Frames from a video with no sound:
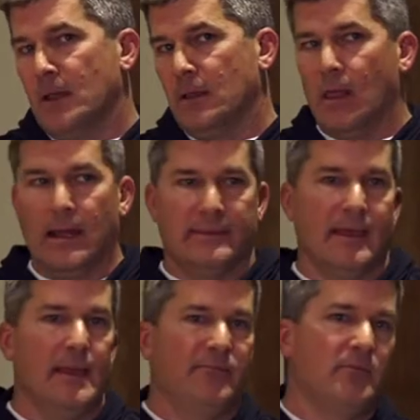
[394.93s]
A lot of
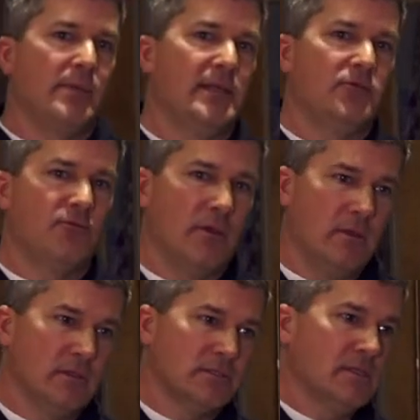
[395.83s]
times in my
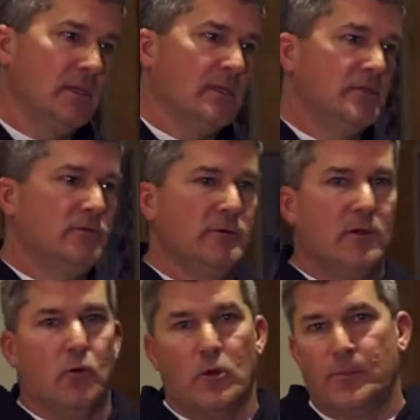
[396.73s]
drills, to
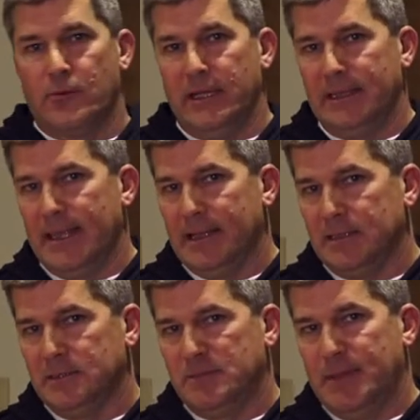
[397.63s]
incorporate
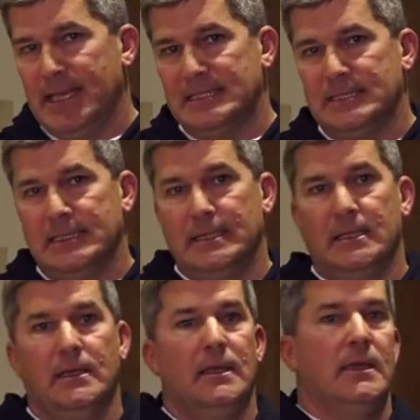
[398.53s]
that
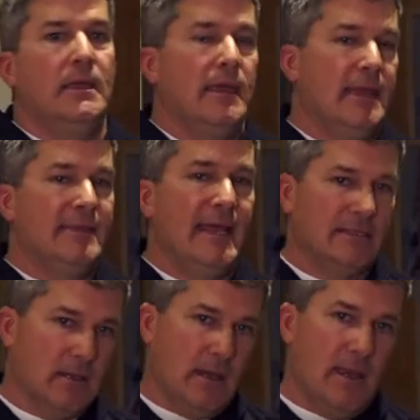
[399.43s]
spacing and
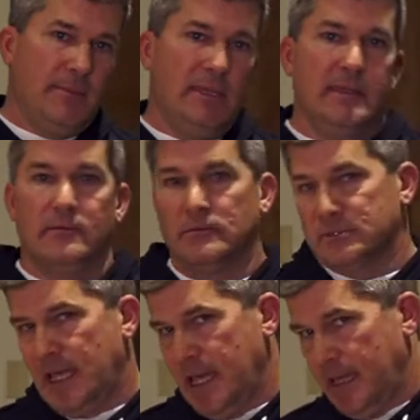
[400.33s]
that timing and
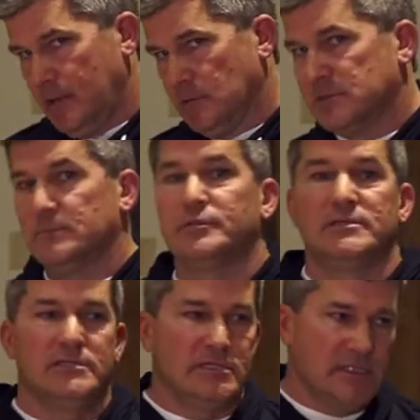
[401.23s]
those angles and
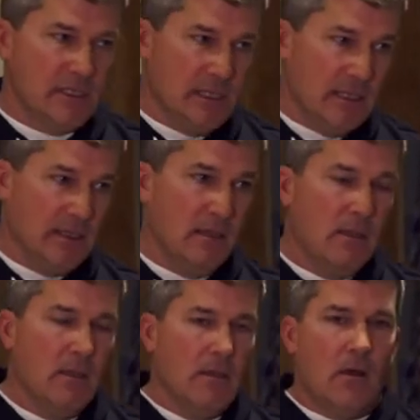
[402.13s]
positioning,
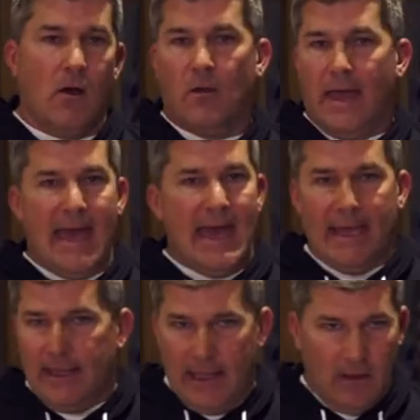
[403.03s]
I'll
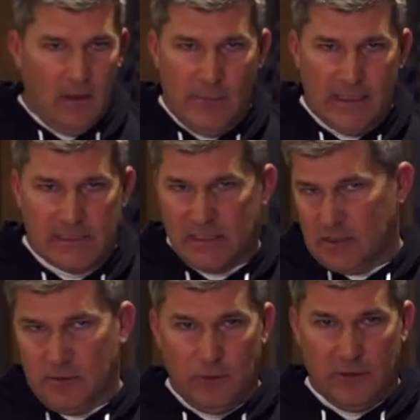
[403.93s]
add
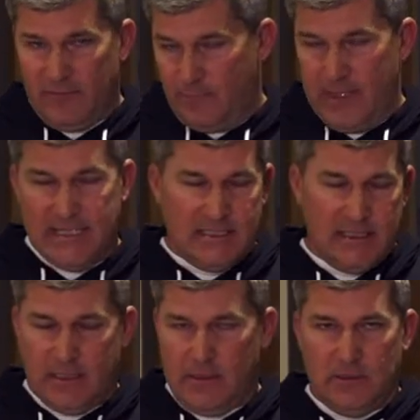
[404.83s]
elements to a
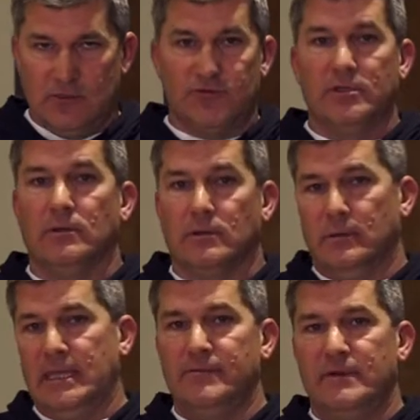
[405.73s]
basic drill,
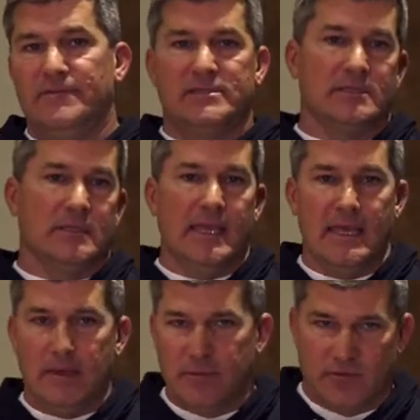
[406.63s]
even if it's a
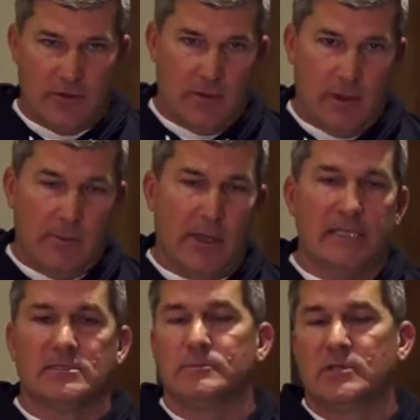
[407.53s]
layup drill. I
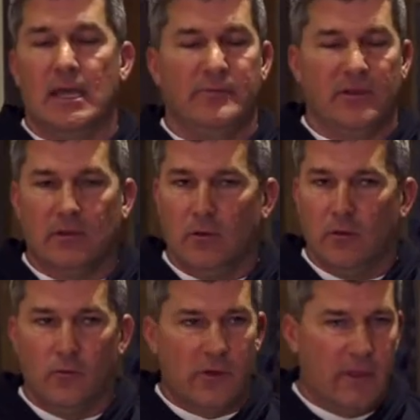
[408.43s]
might sometimes
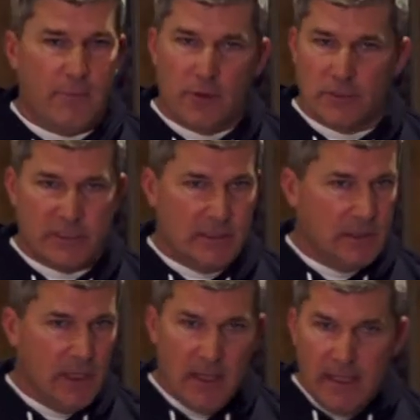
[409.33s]
include where the
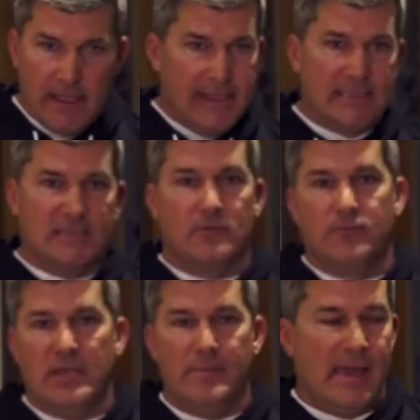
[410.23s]
person gets the
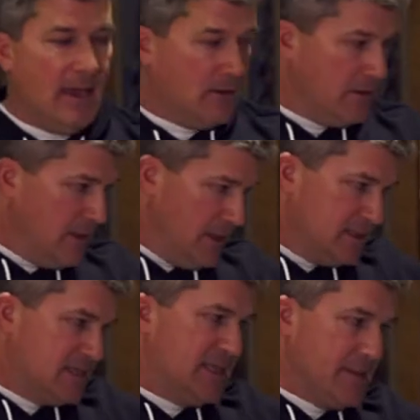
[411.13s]
rebound,
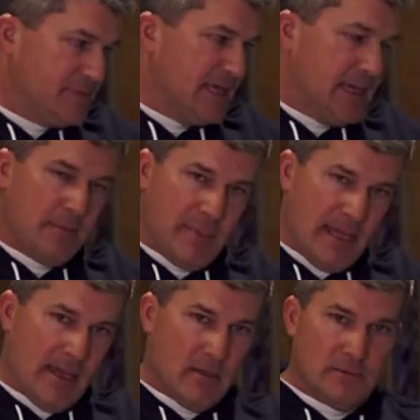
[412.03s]
steps out of
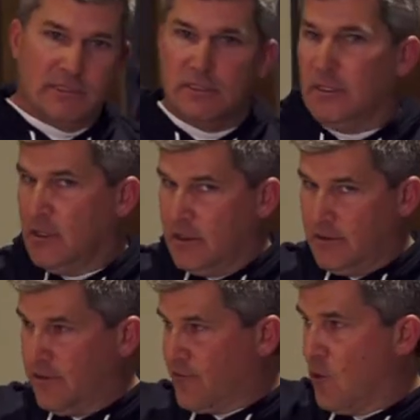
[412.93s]
bounds,
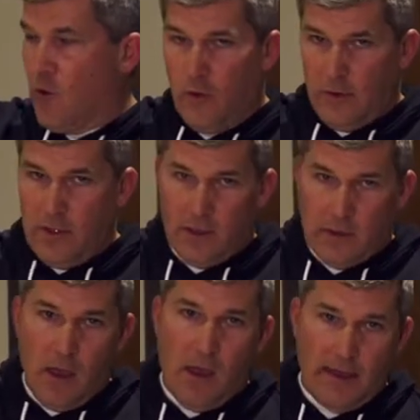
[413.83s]
to throw a
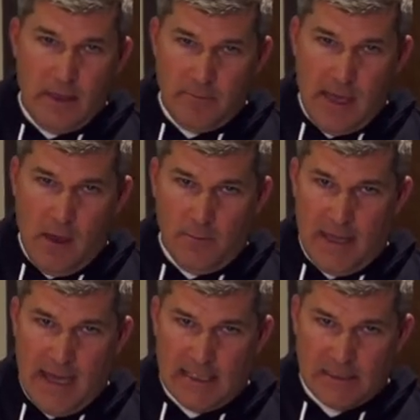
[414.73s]
long inbound
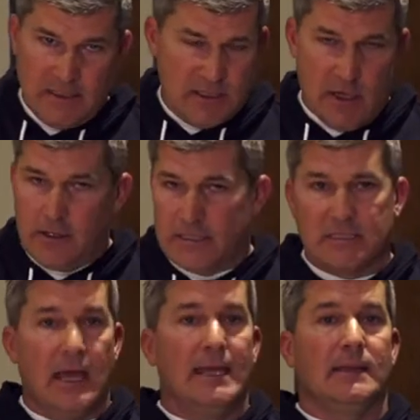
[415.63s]
pass to start a
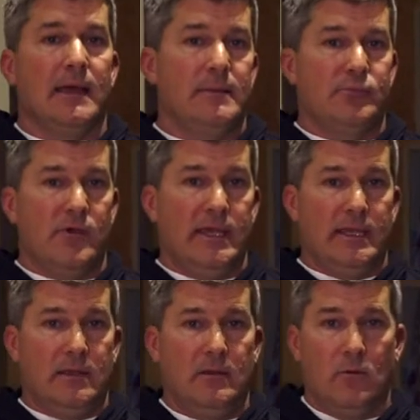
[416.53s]
sideline break.
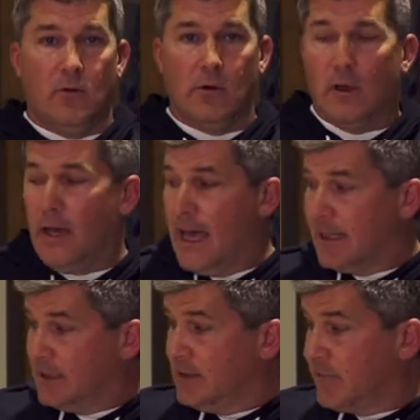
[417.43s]
Or I'll
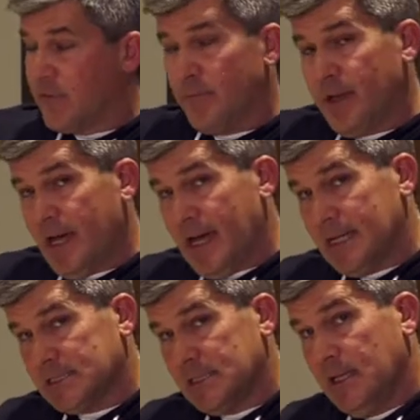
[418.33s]
add a different
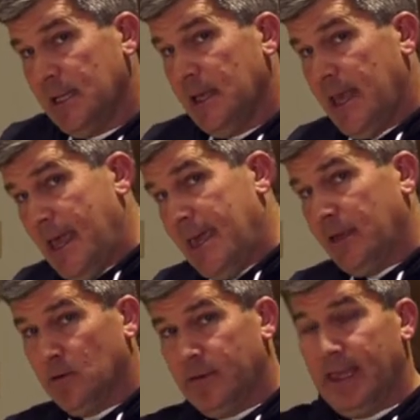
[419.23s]
pass
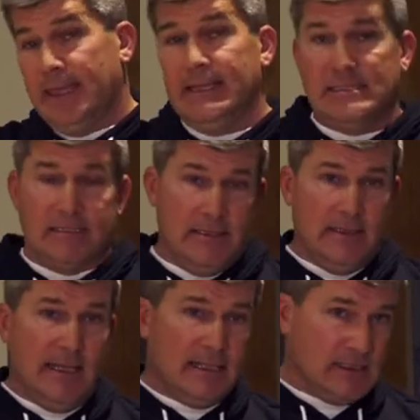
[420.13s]
angle that gets to the
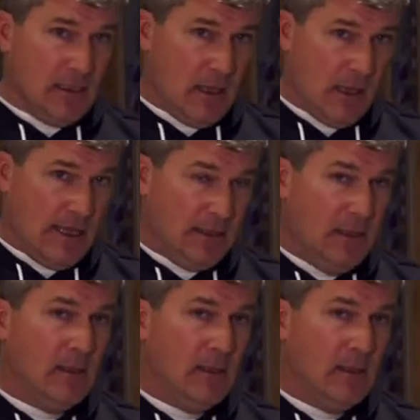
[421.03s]
next line.